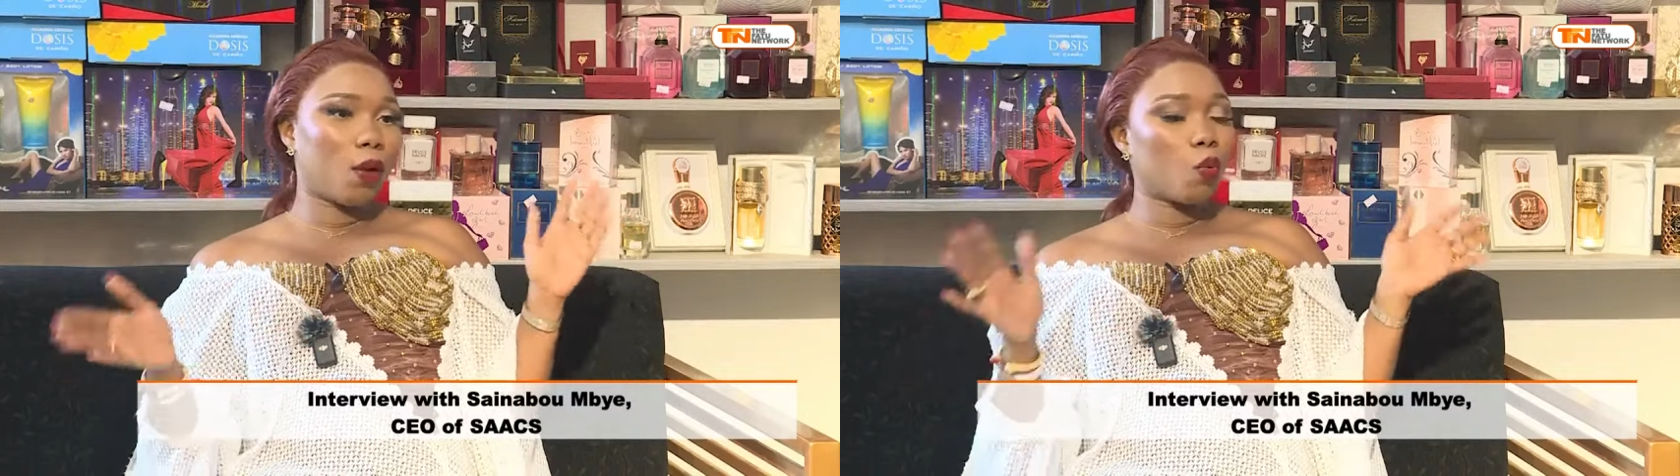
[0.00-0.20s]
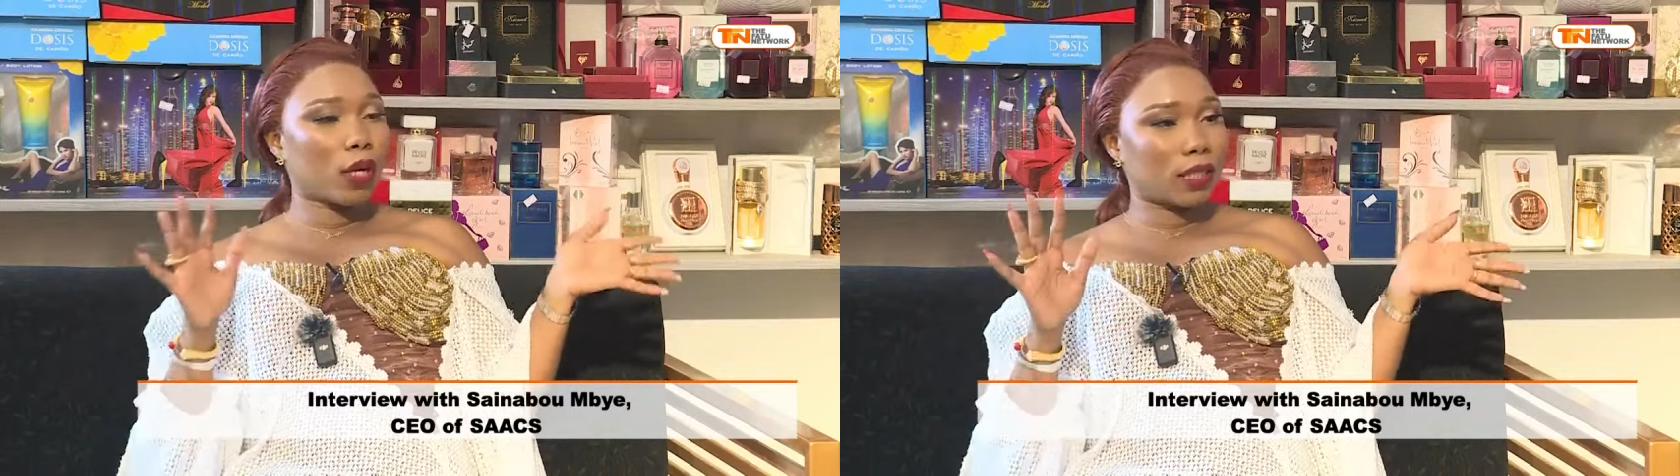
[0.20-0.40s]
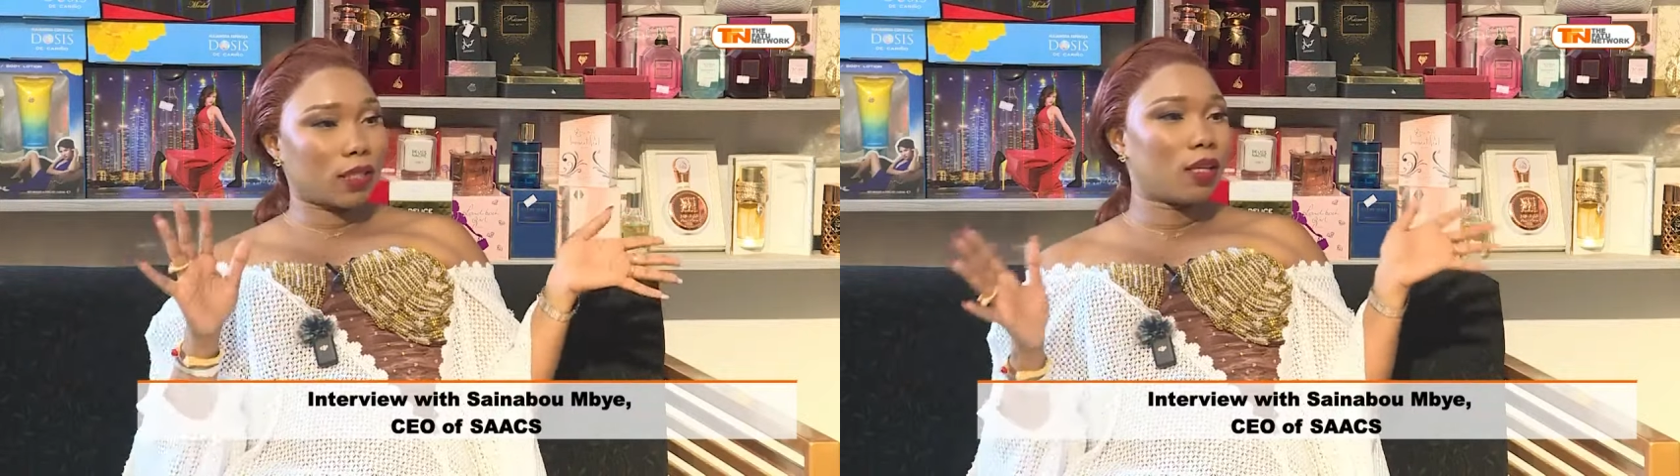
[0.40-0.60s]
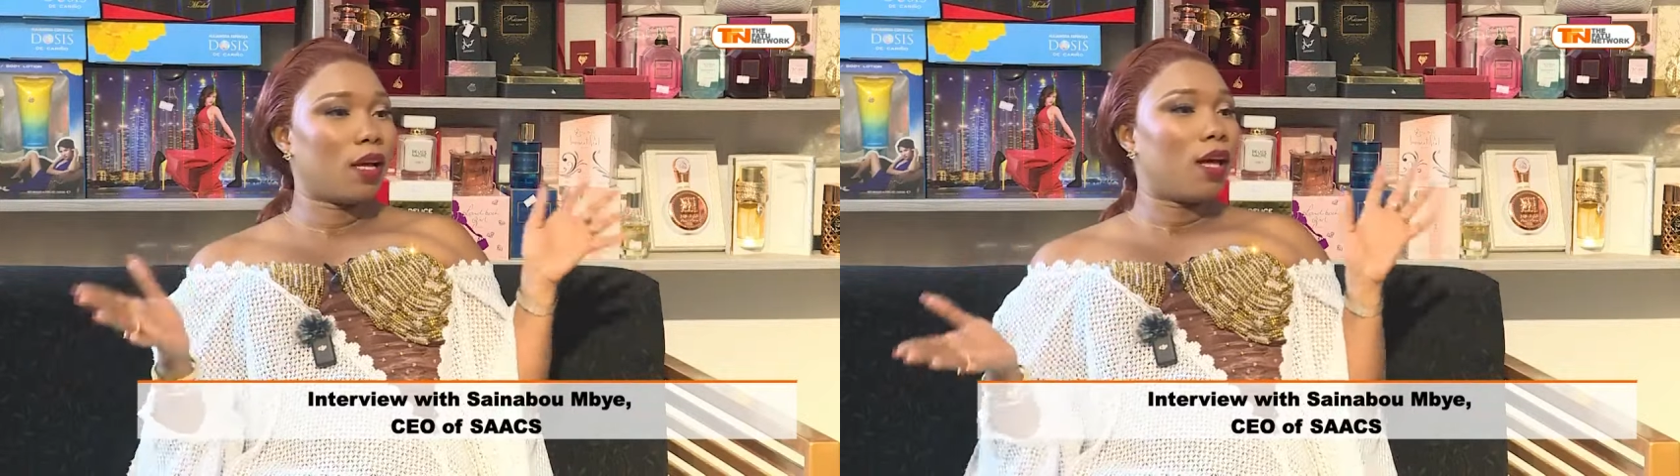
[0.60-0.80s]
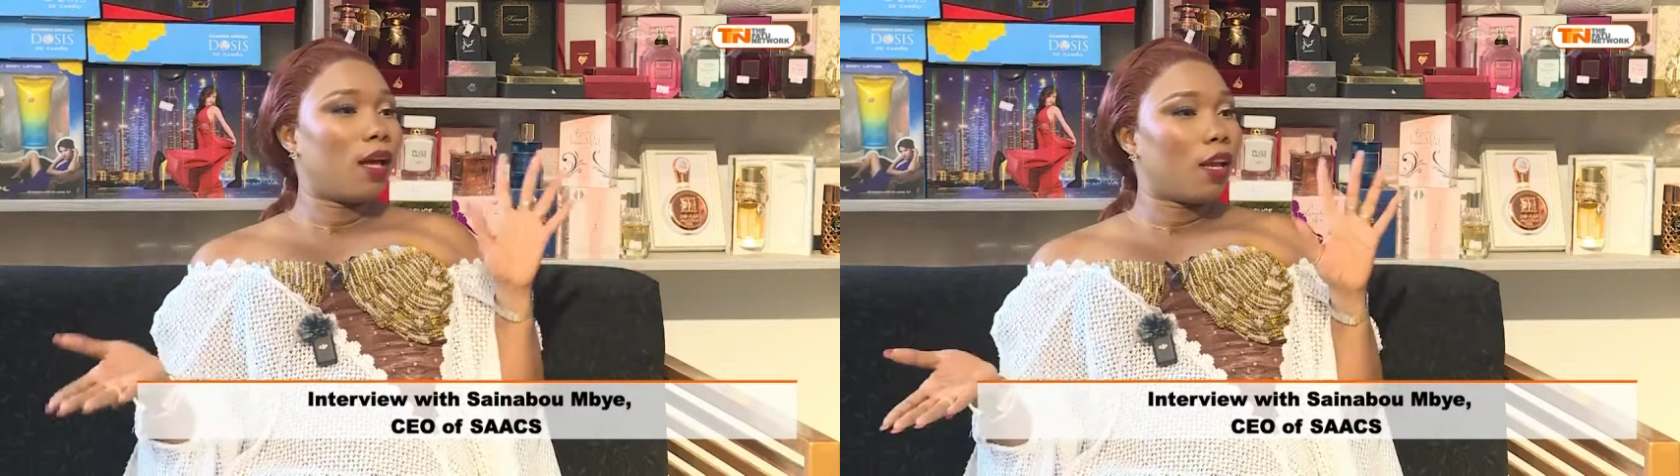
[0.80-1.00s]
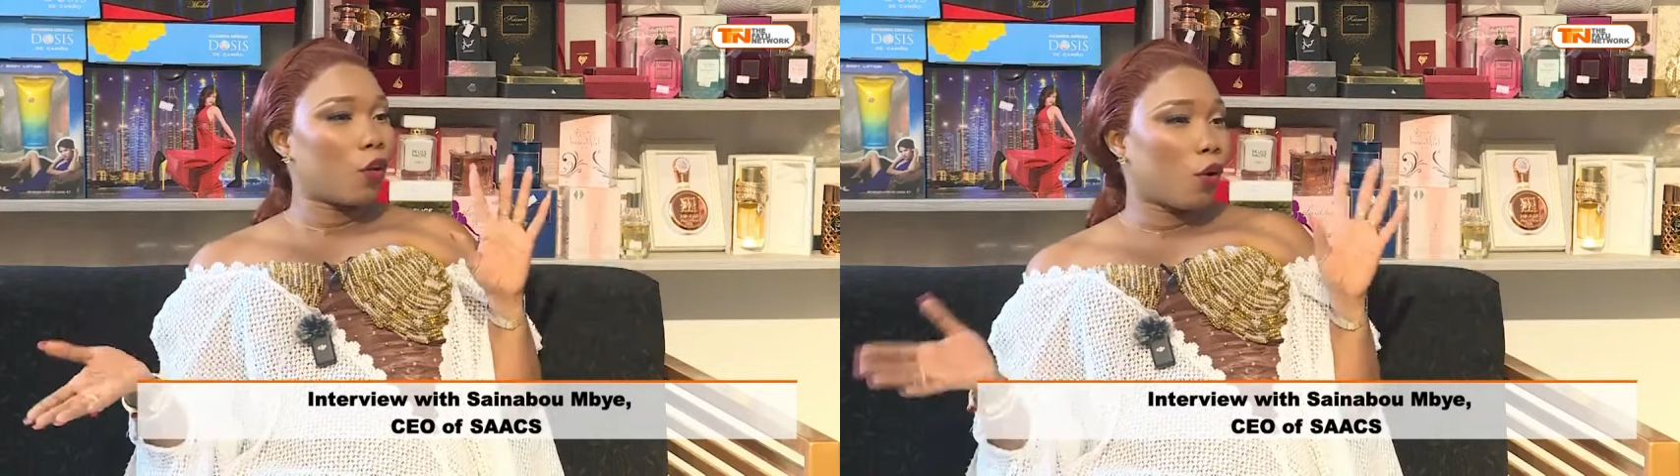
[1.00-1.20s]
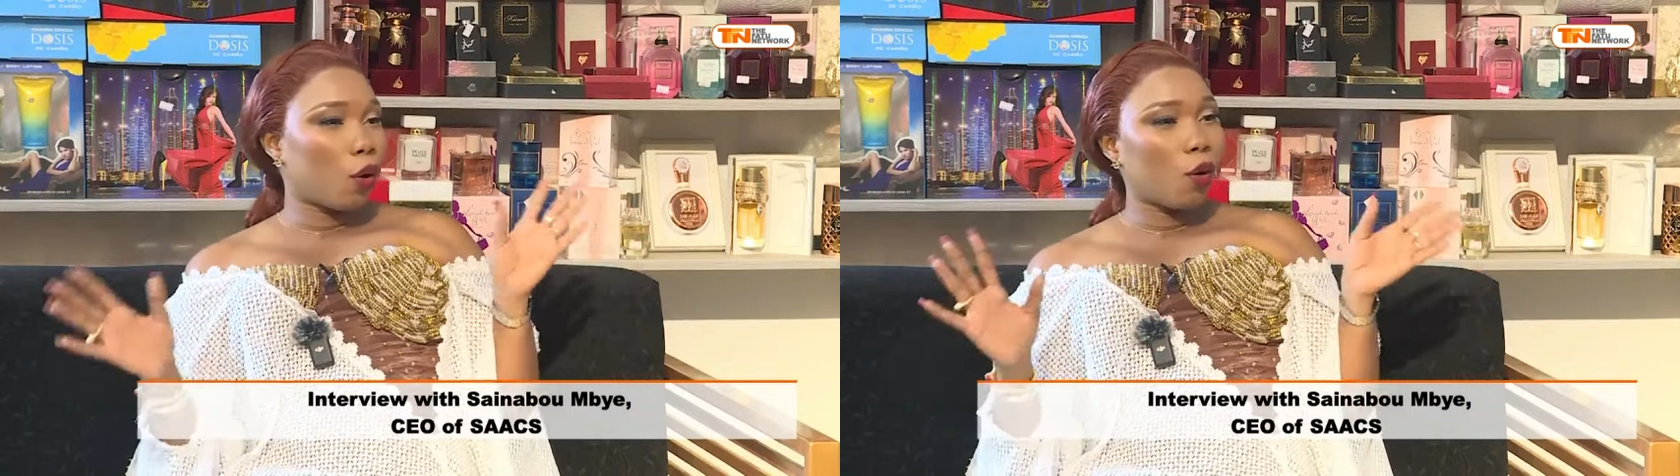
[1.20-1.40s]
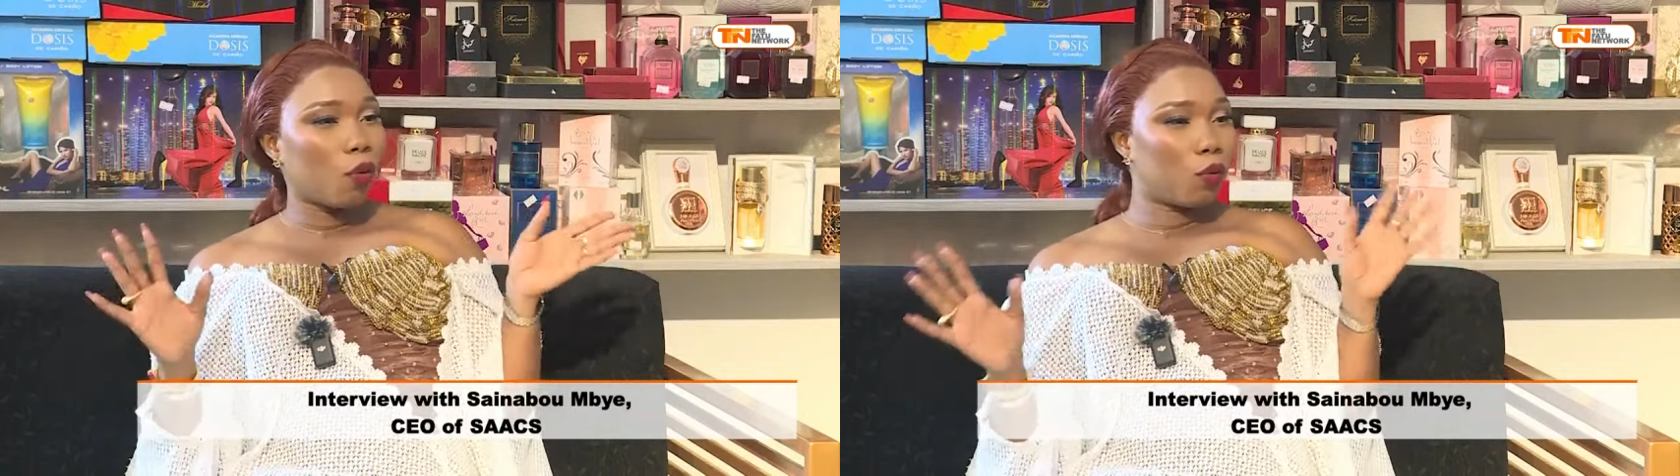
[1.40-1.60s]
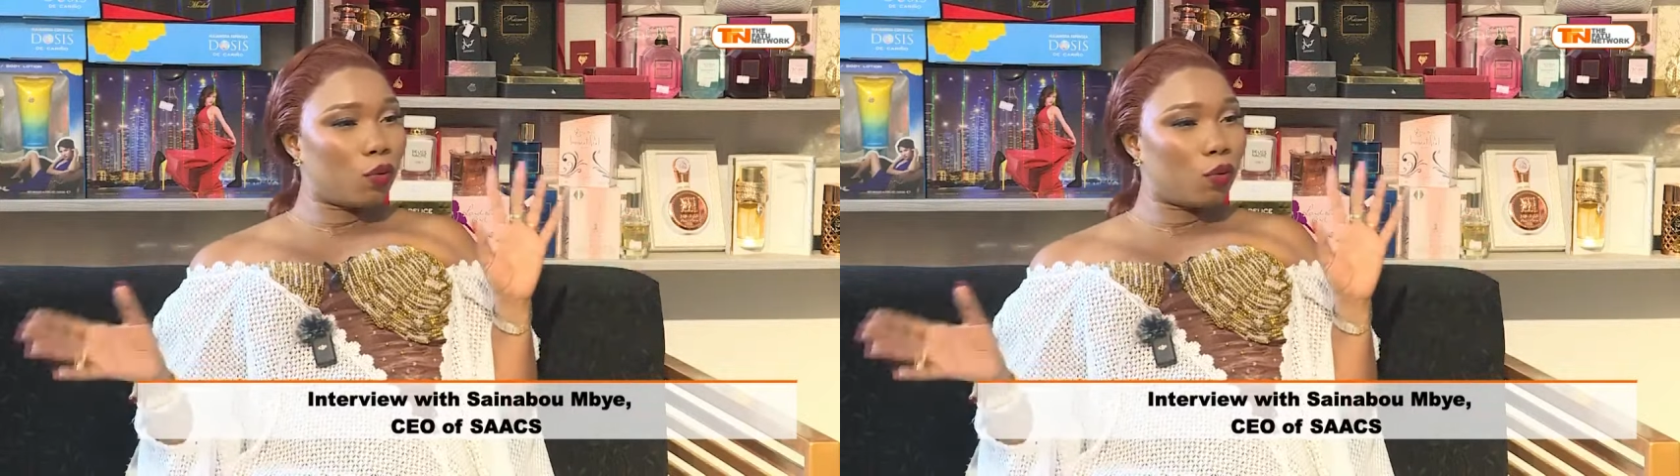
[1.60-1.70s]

and what, you know,